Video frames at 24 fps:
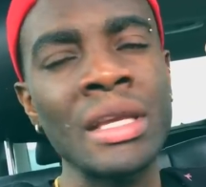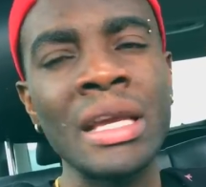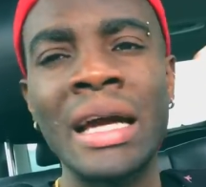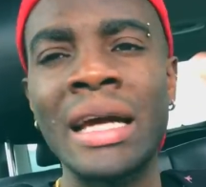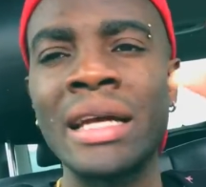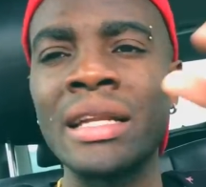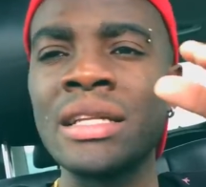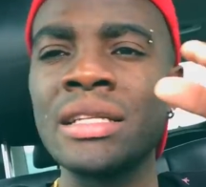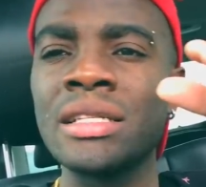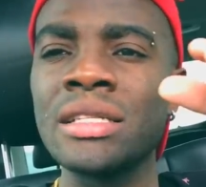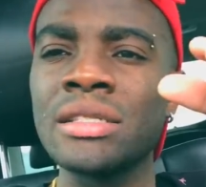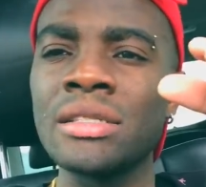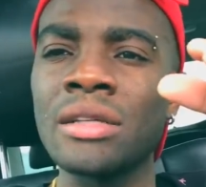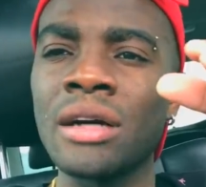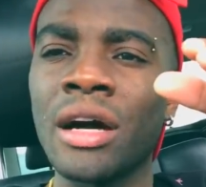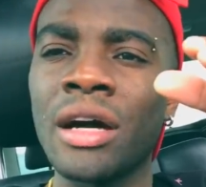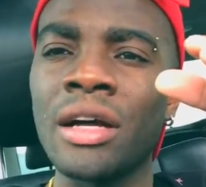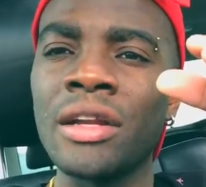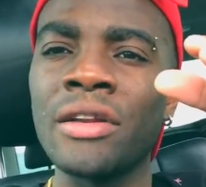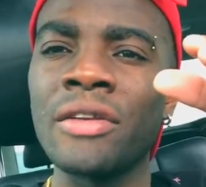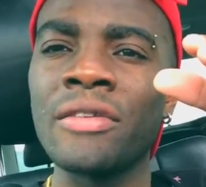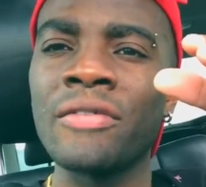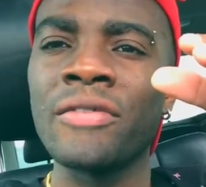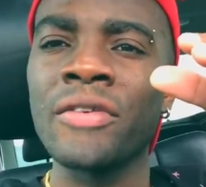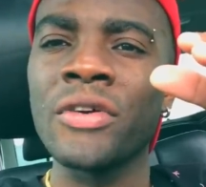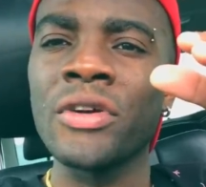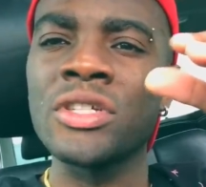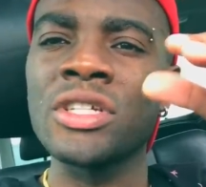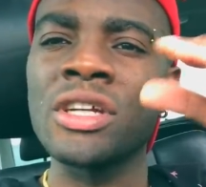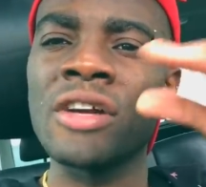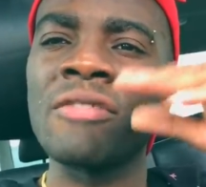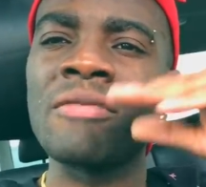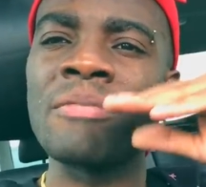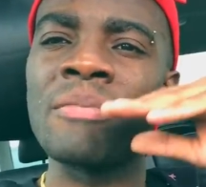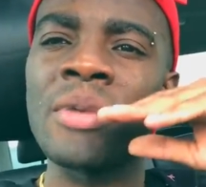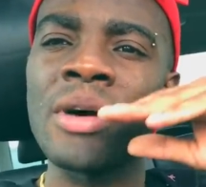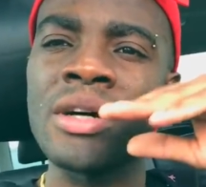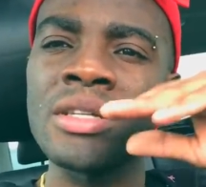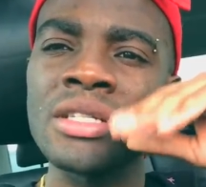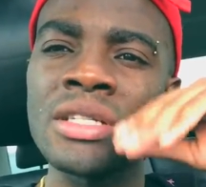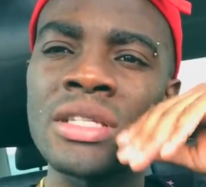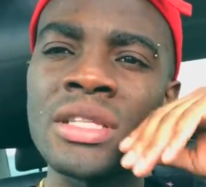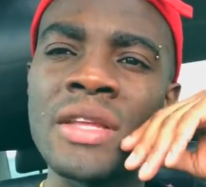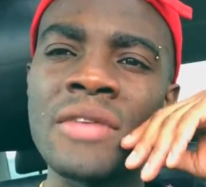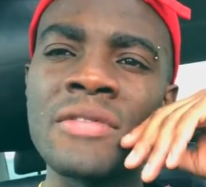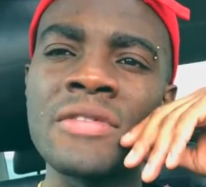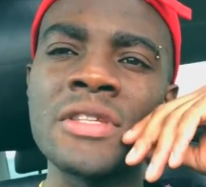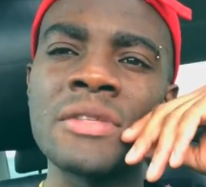and this is on the verge of
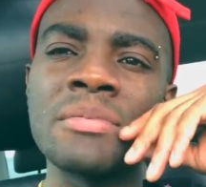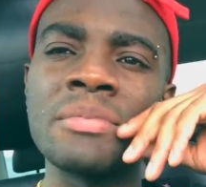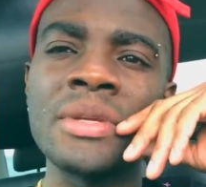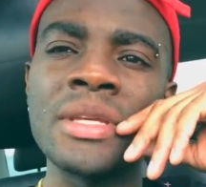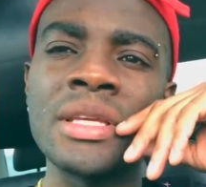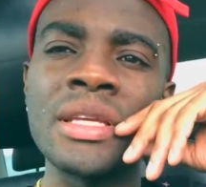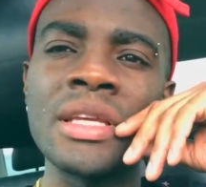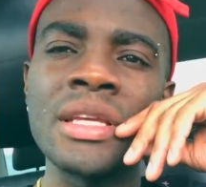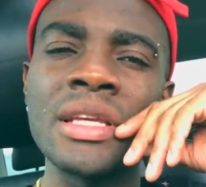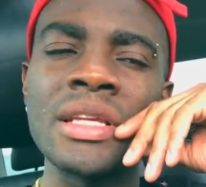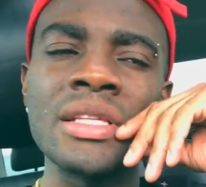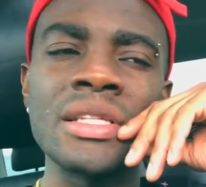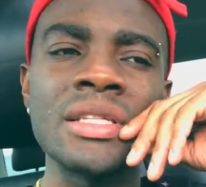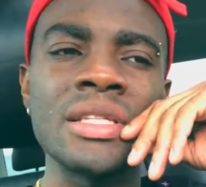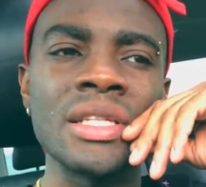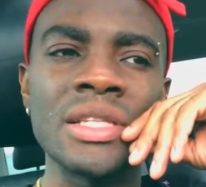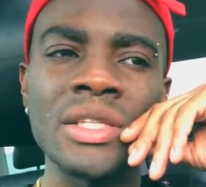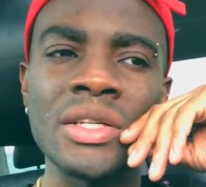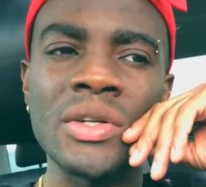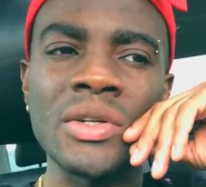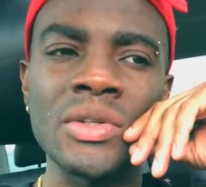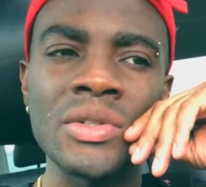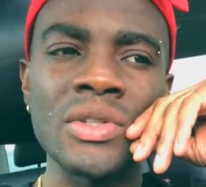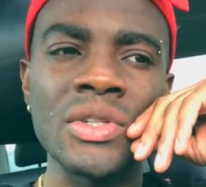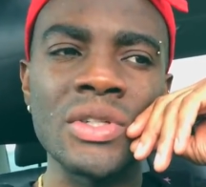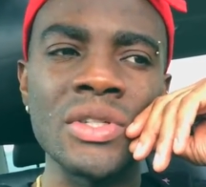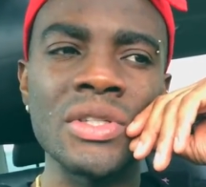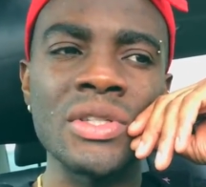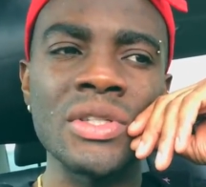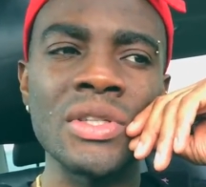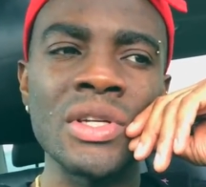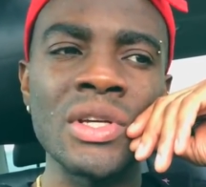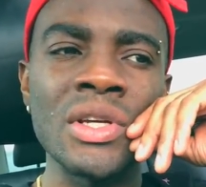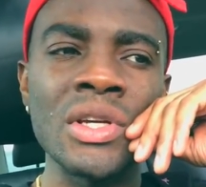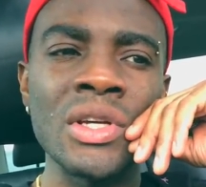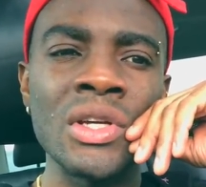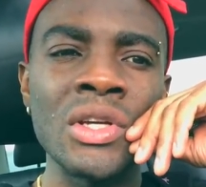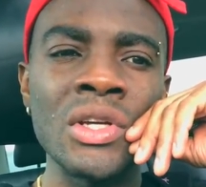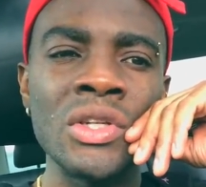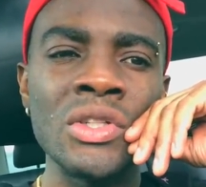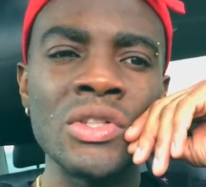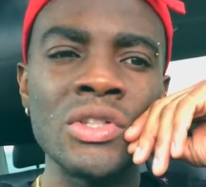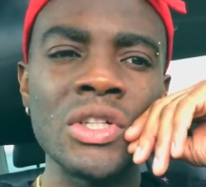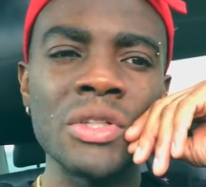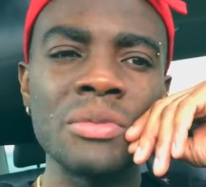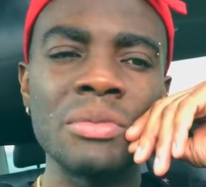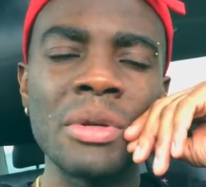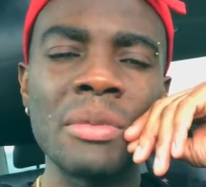positive speaking, so yo, just
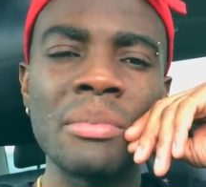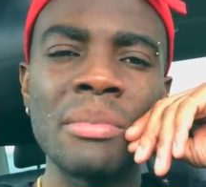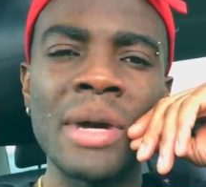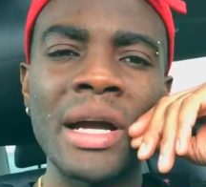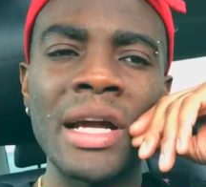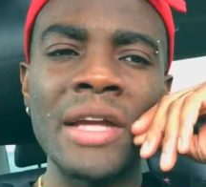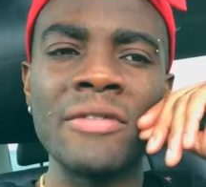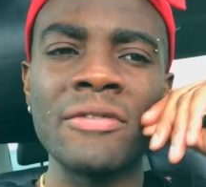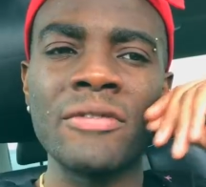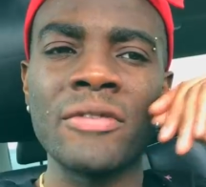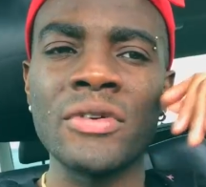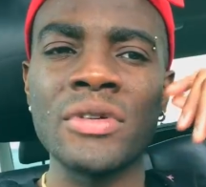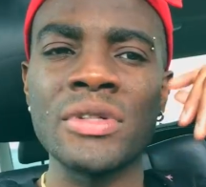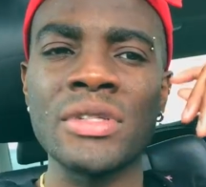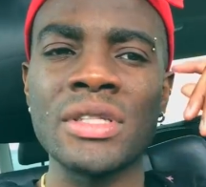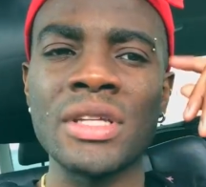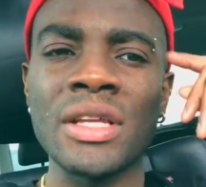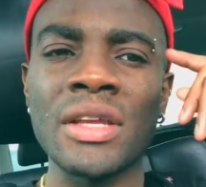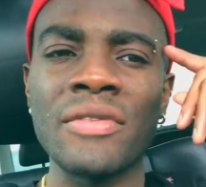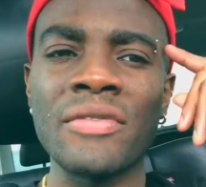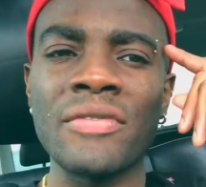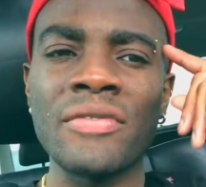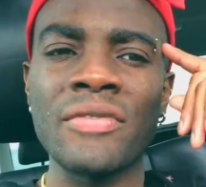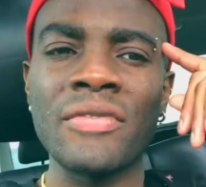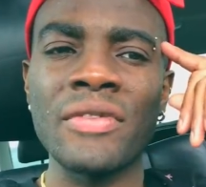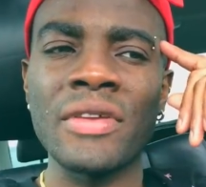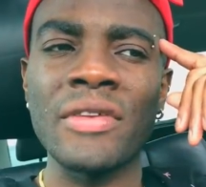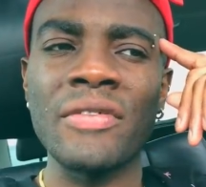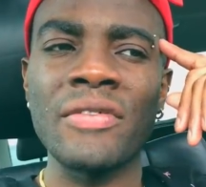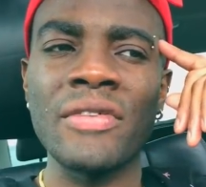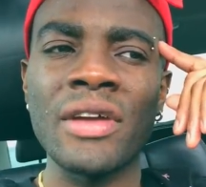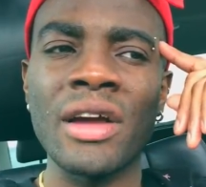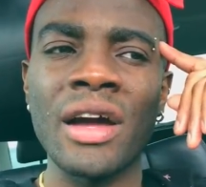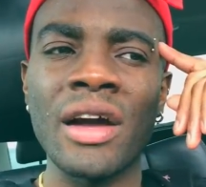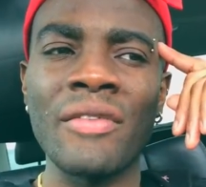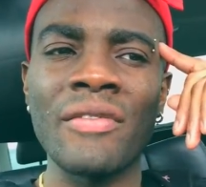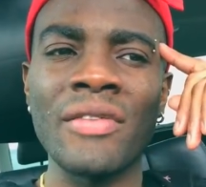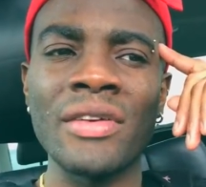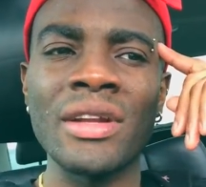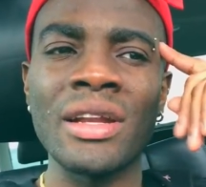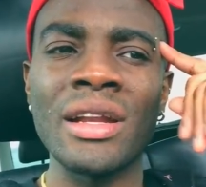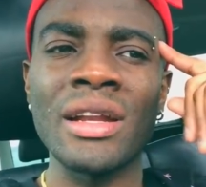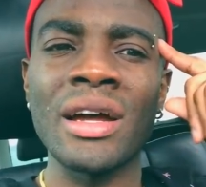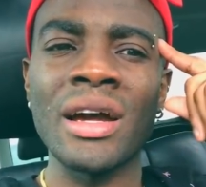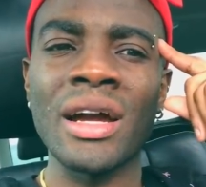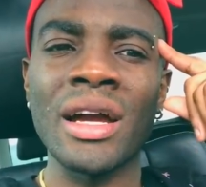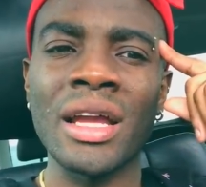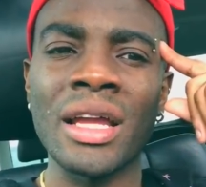be mindful, say, if you have
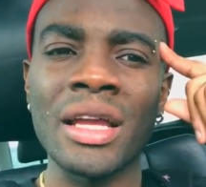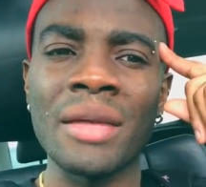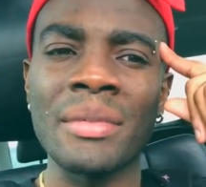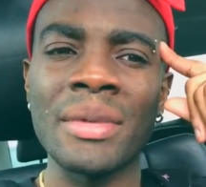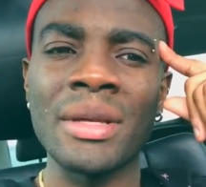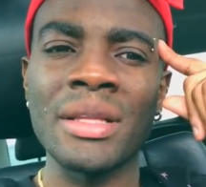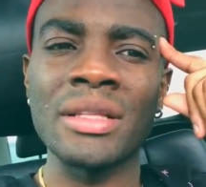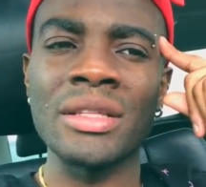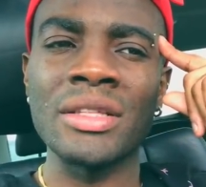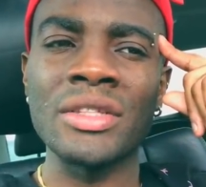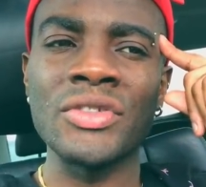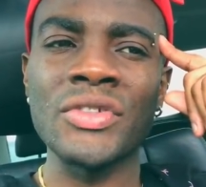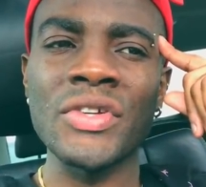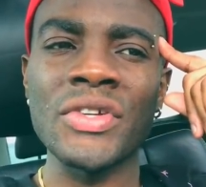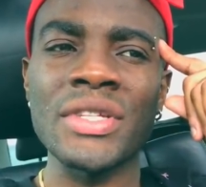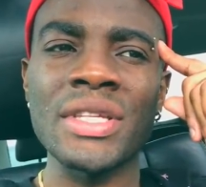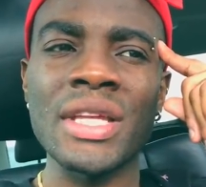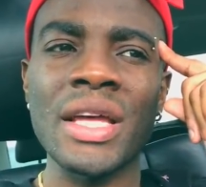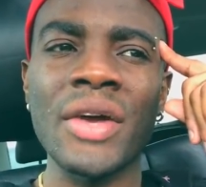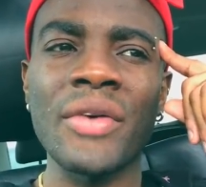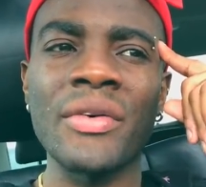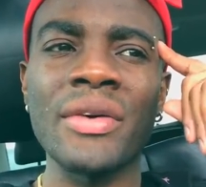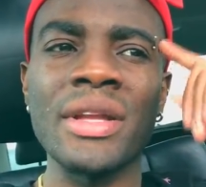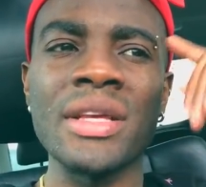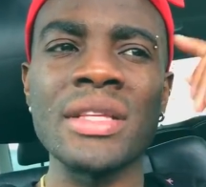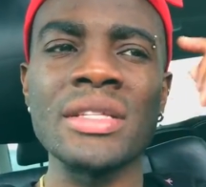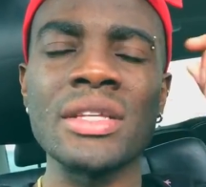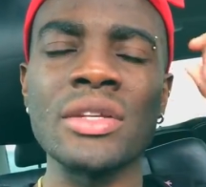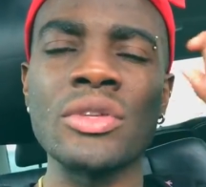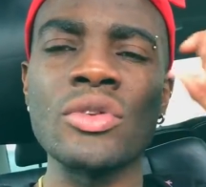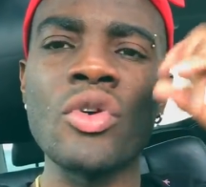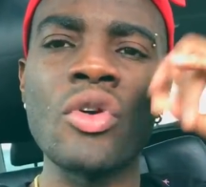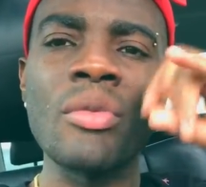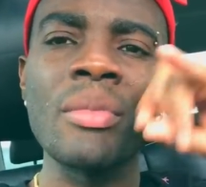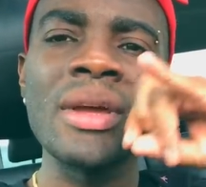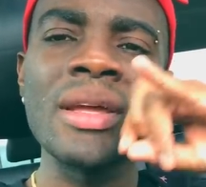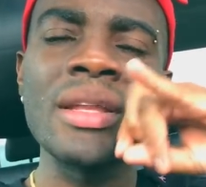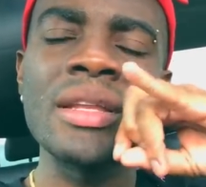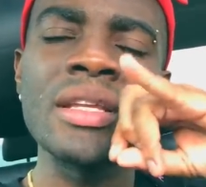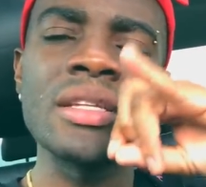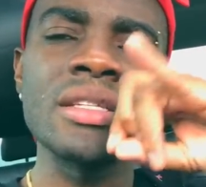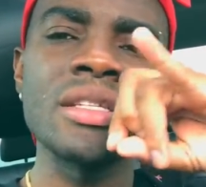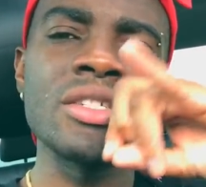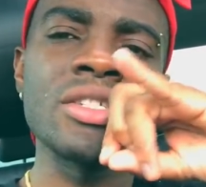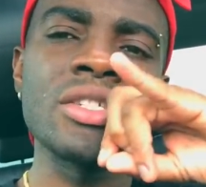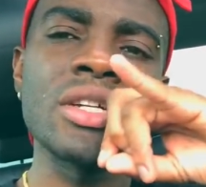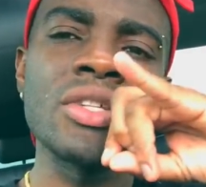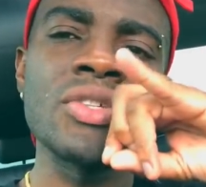an argument, just like when they say, don't make
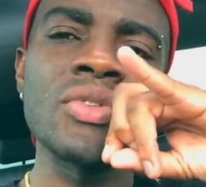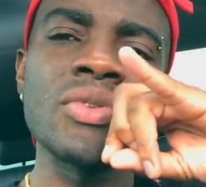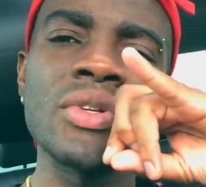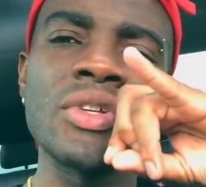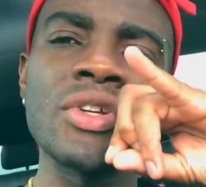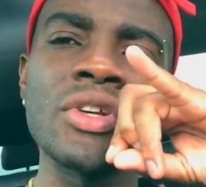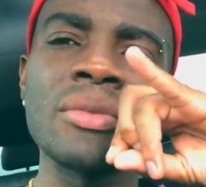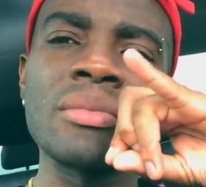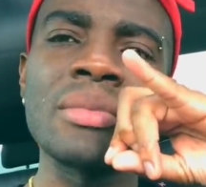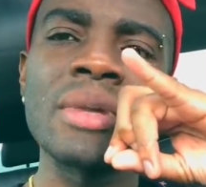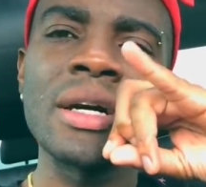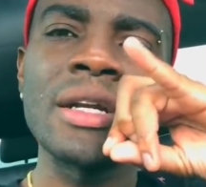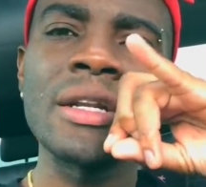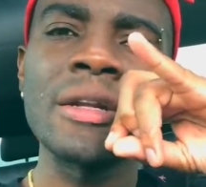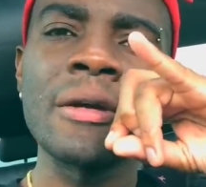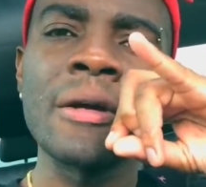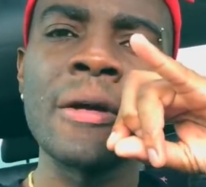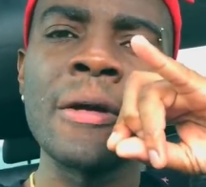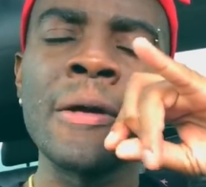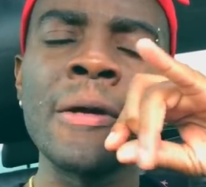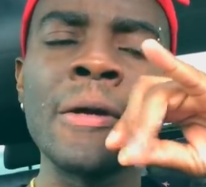decisions when you're mad,